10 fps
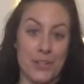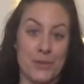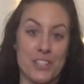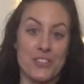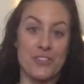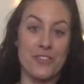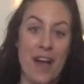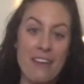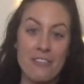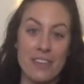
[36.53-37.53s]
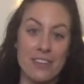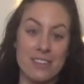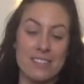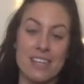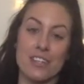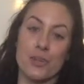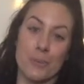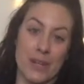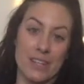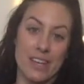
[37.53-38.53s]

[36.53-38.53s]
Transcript: You need your 5 fingers and your book.